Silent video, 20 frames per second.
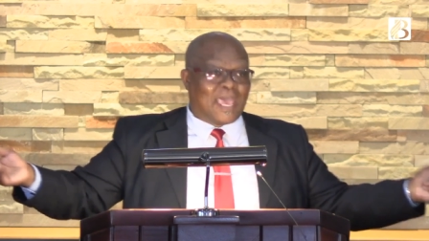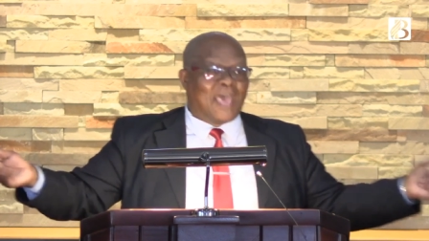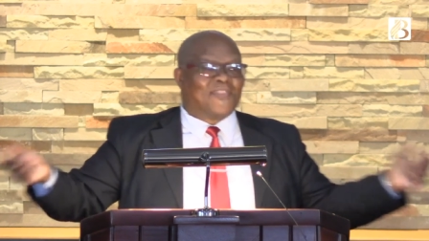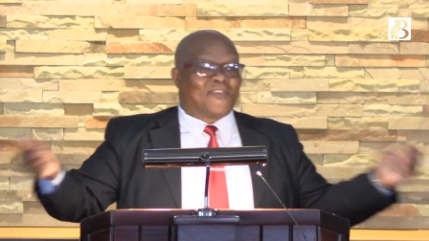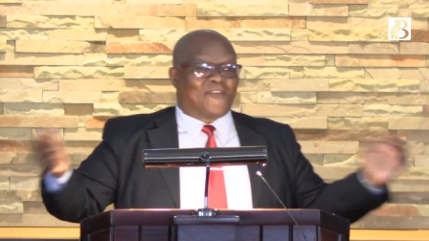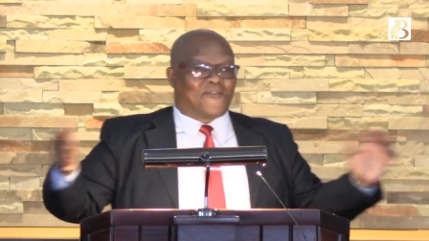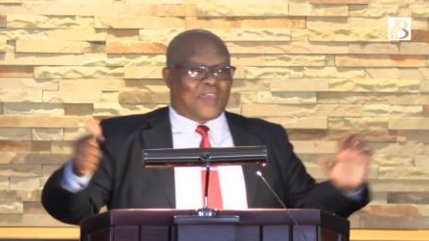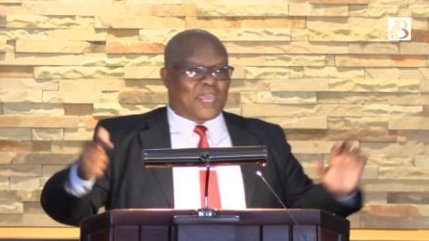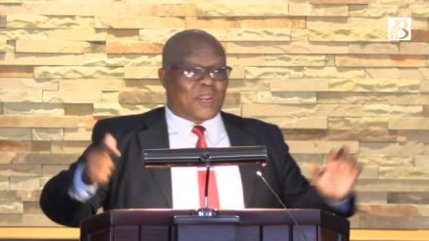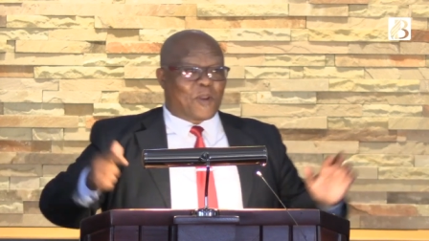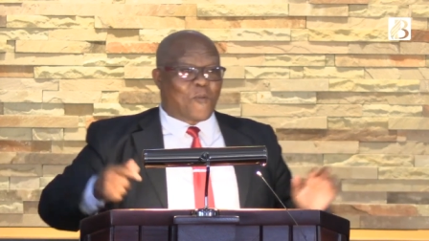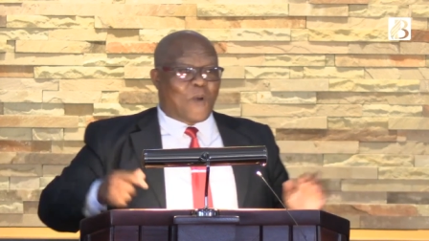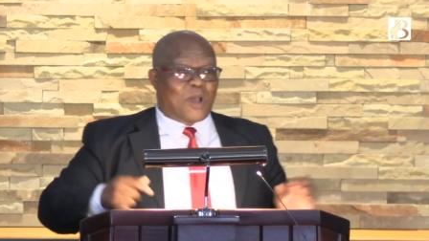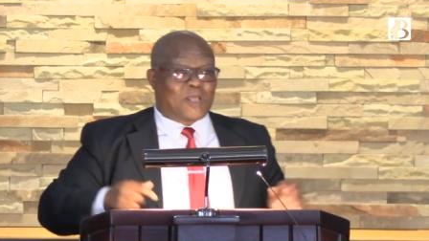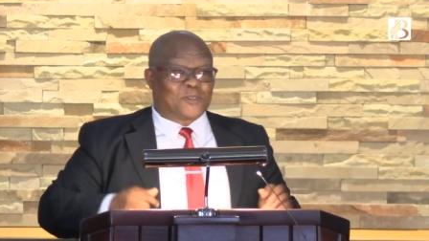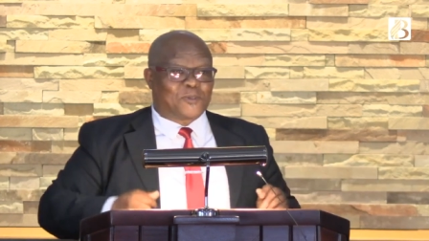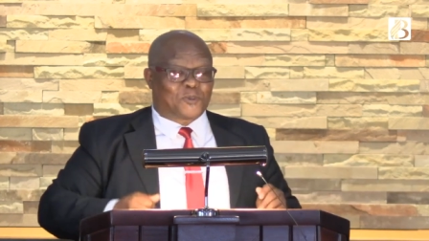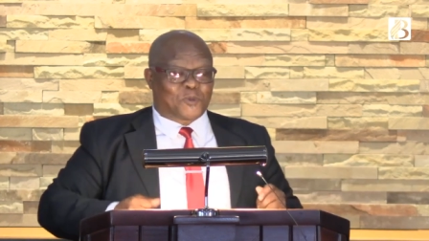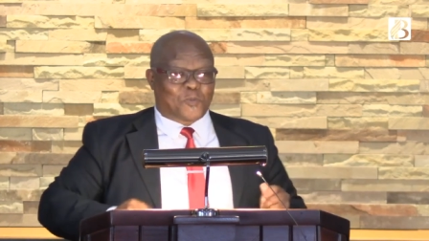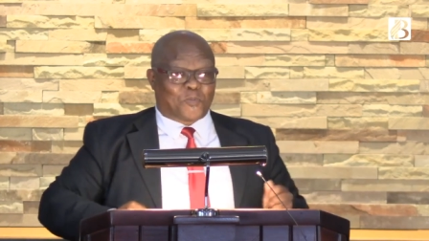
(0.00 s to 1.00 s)
the very
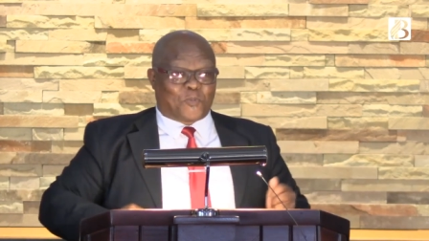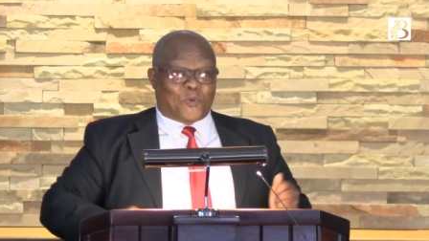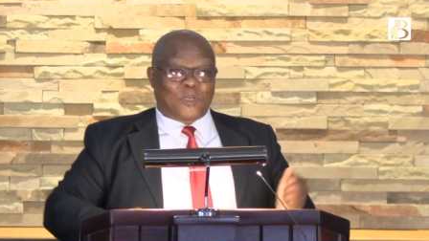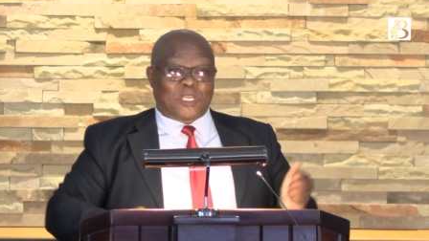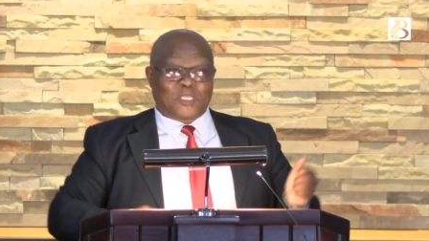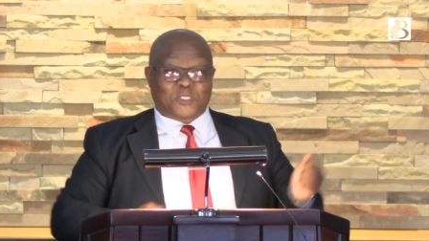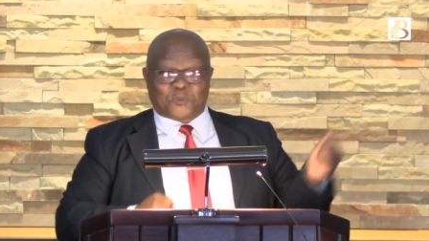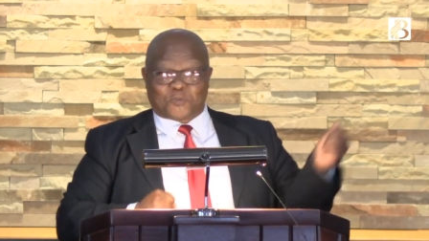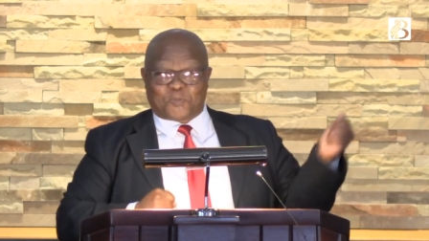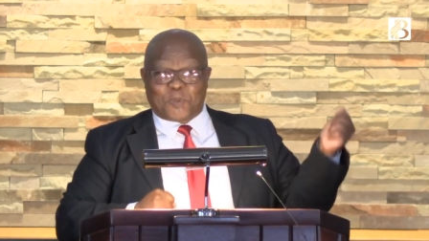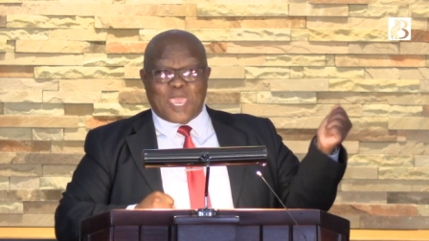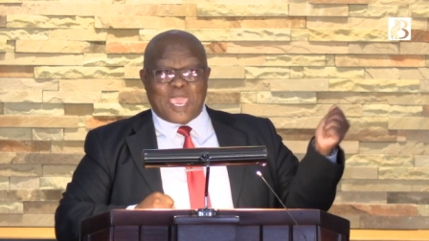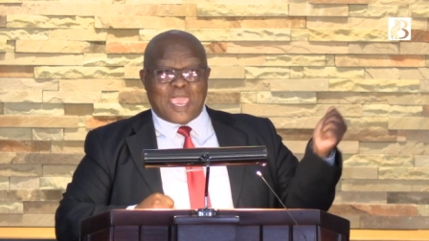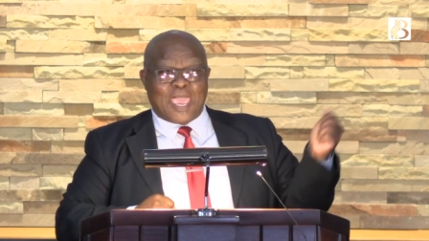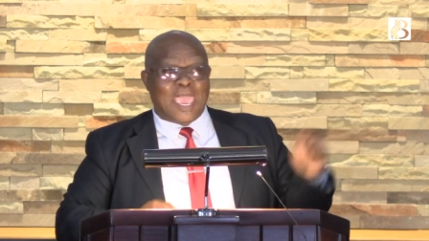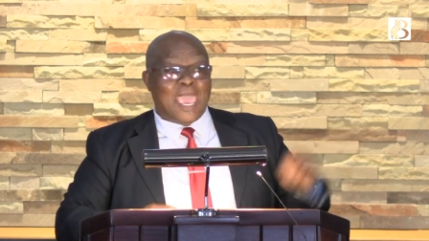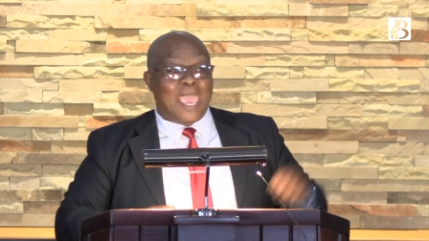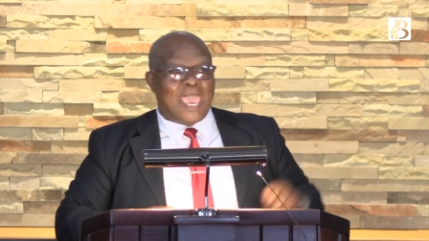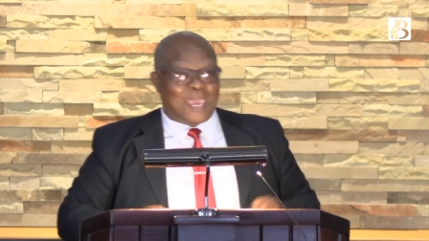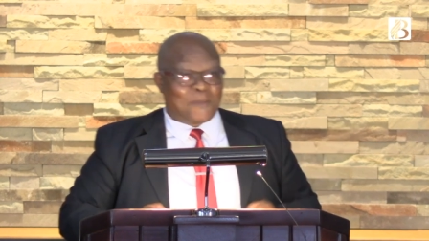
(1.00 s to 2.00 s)
ones who put a spear
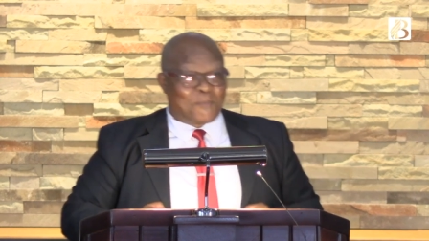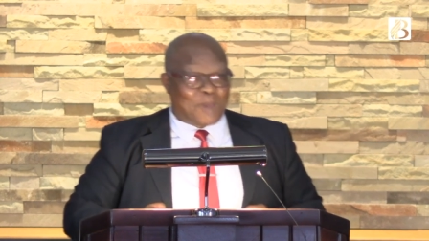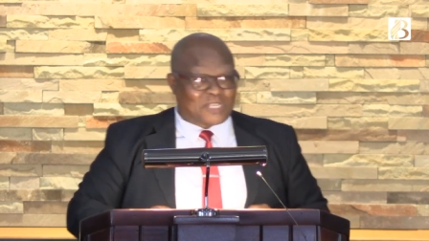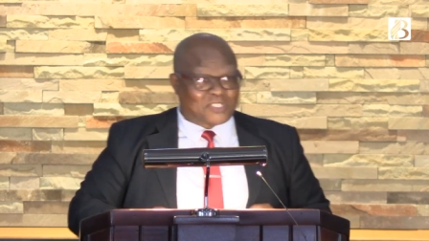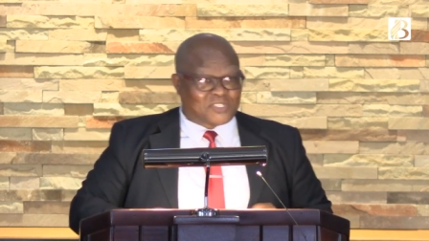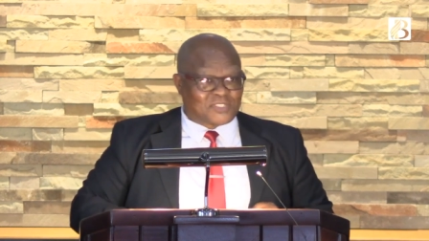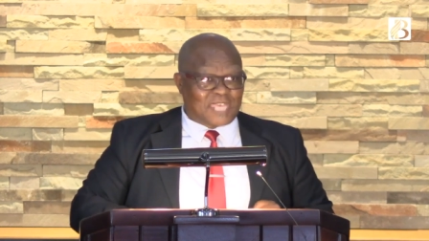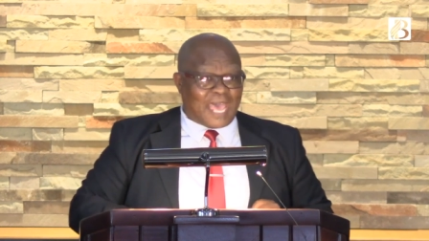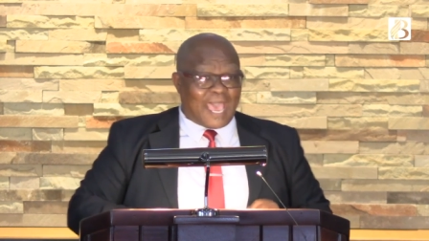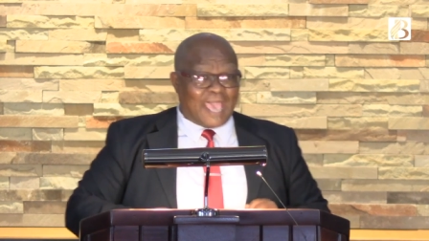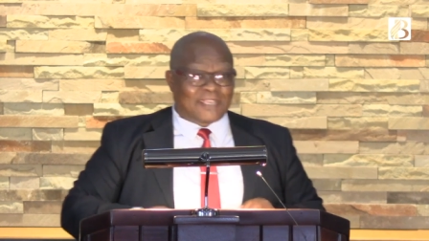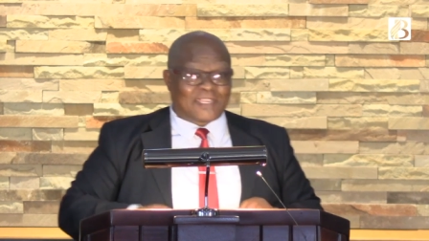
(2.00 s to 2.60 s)
in my side,